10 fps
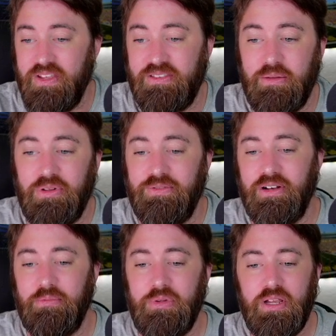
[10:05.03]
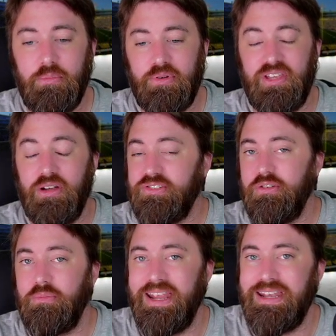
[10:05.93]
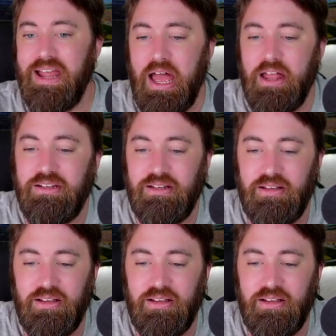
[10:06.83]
if they believe in him, but they also might not.